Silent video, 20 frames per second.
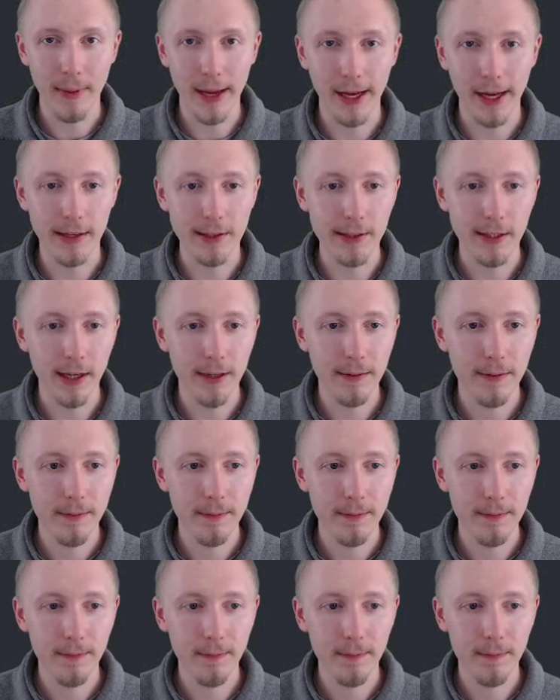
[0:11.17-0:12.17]
editor.
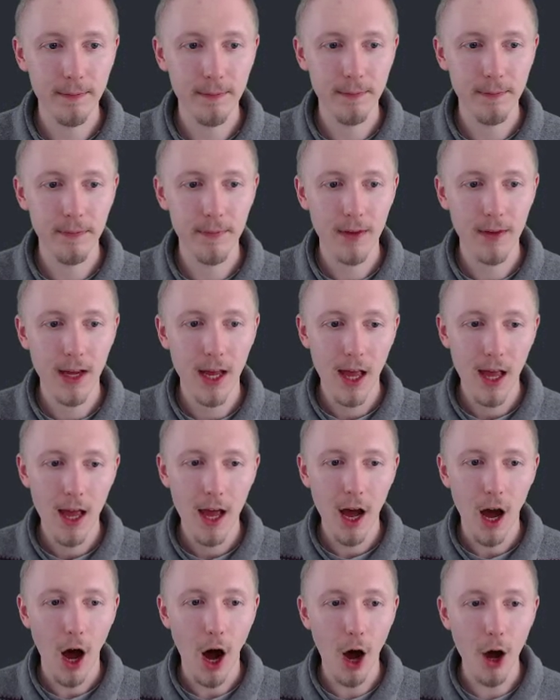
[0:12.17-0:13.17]

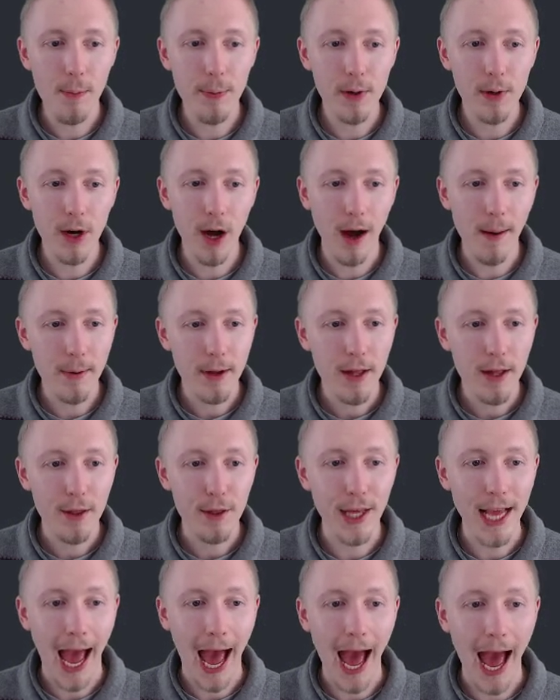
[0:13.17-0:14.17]
Open up
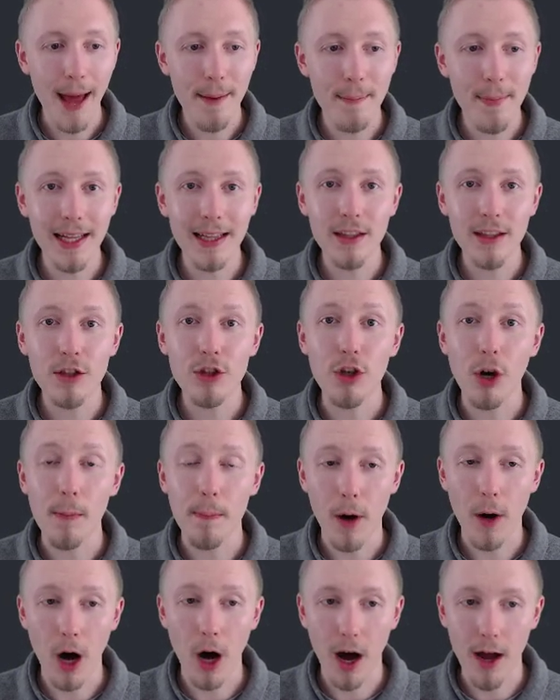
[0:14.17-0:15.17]
the
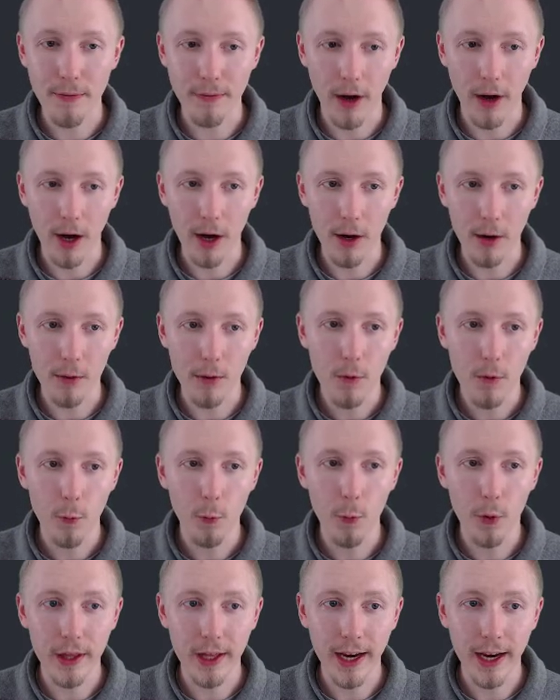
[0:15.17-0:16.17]
admin.py file
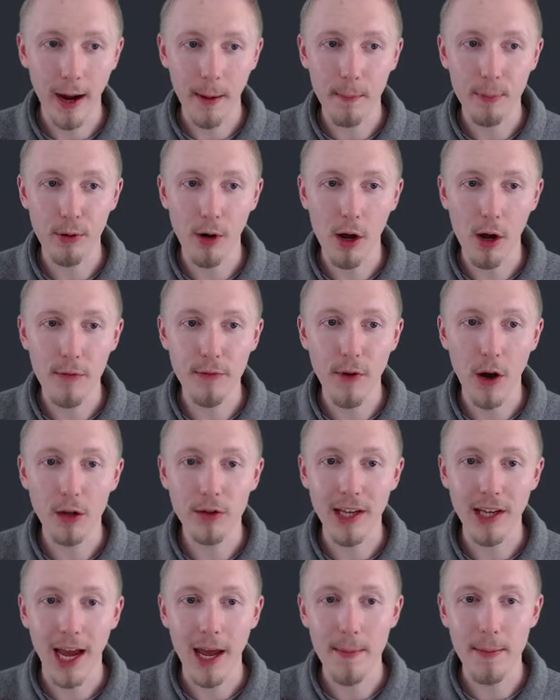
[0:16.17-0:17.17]
within our
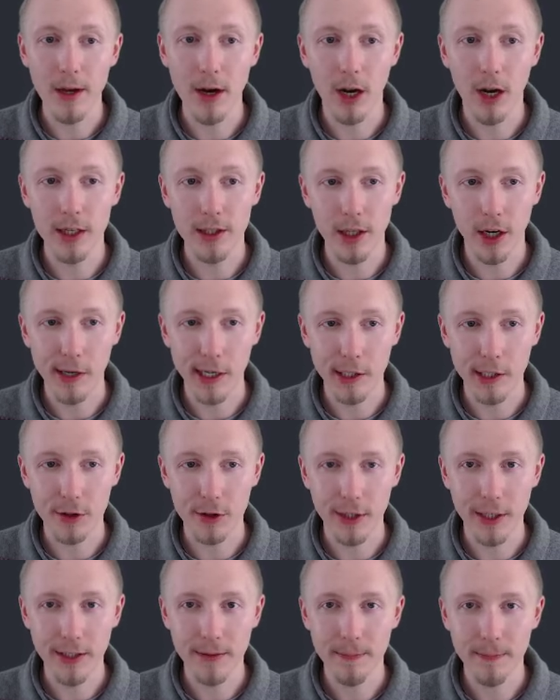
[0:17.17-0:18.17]
profiles API
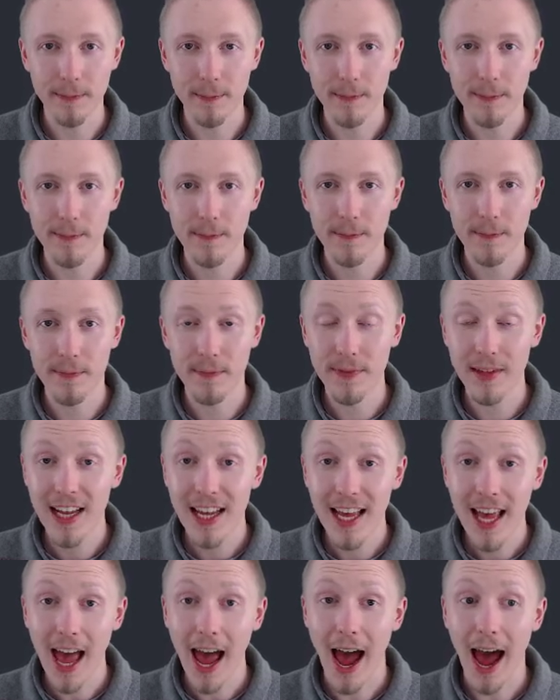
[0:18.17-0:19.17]
directory.
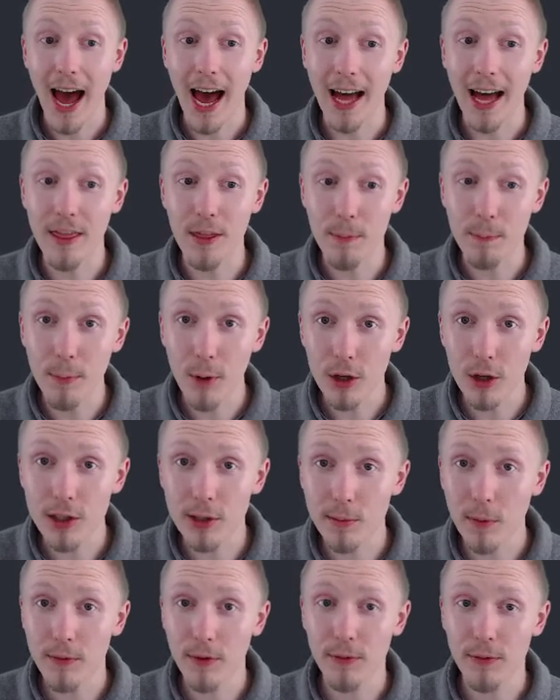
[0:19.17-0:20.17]
At the
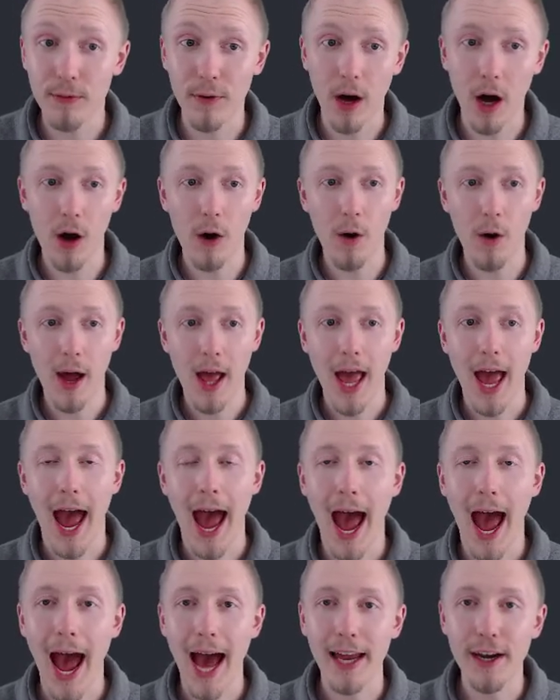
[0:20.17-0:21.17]
bottom of the file,
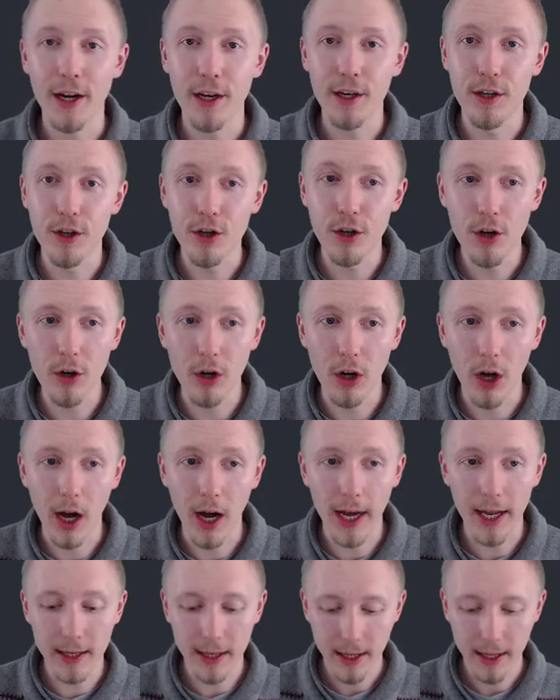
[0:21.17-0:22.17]
add a new
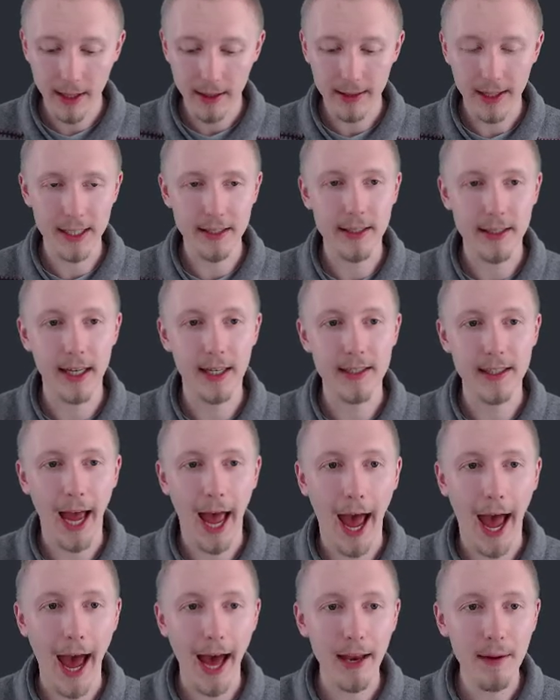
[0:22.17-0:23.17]
line that says
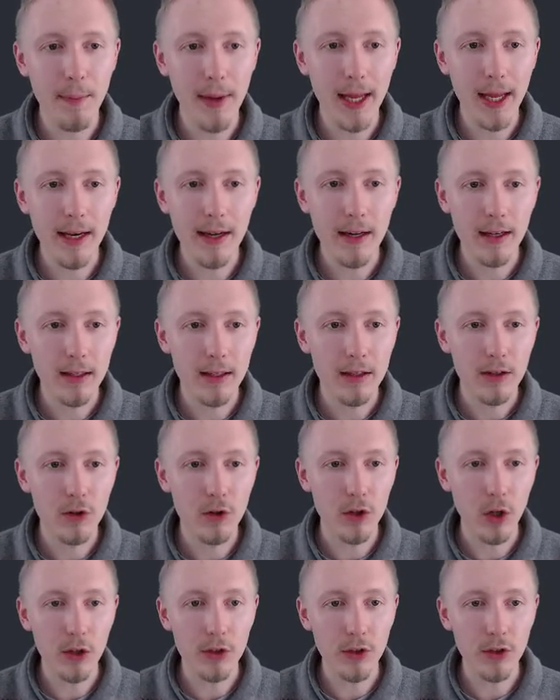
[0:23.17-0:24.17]

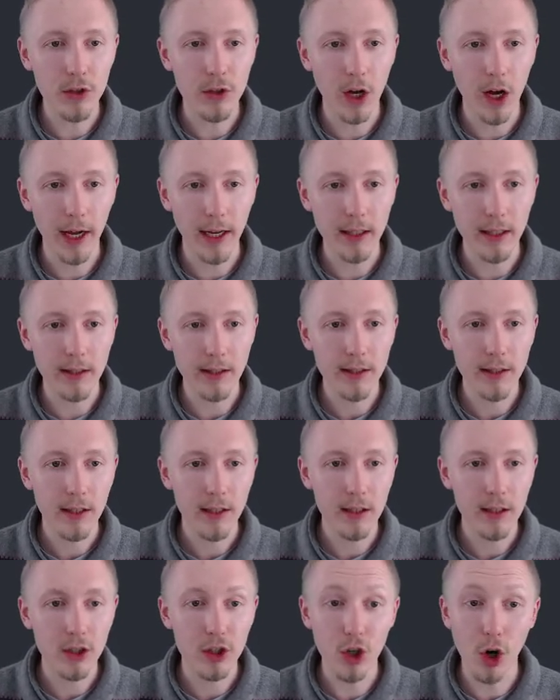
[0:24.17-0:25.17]

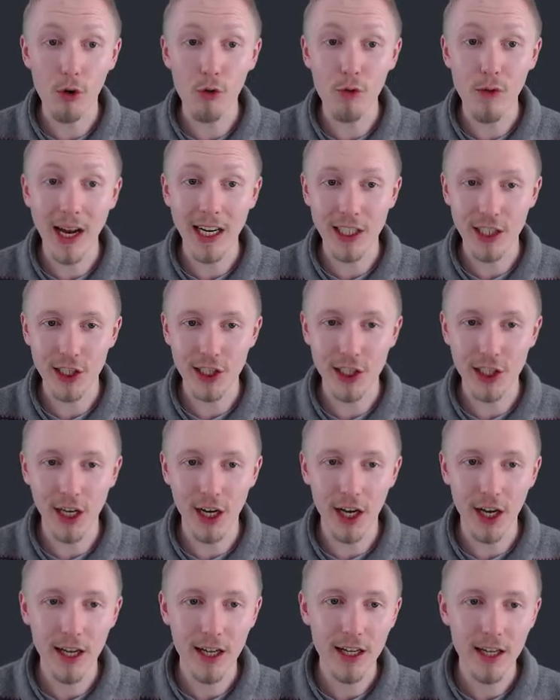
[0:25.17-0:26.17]

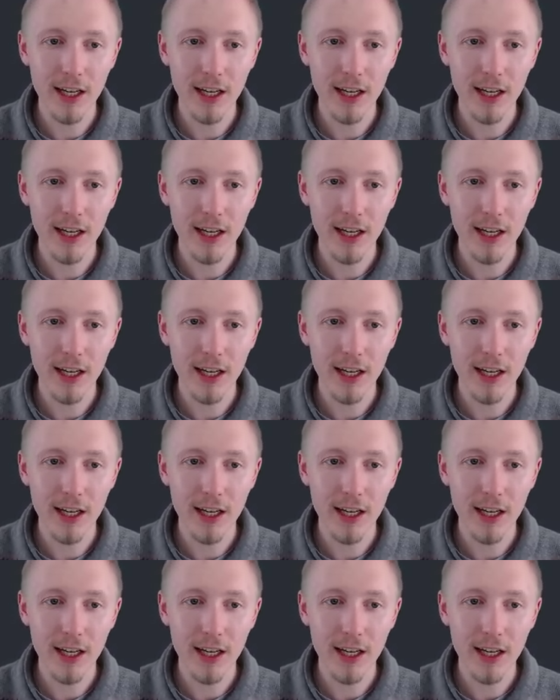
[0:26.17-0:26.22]
admin.site.register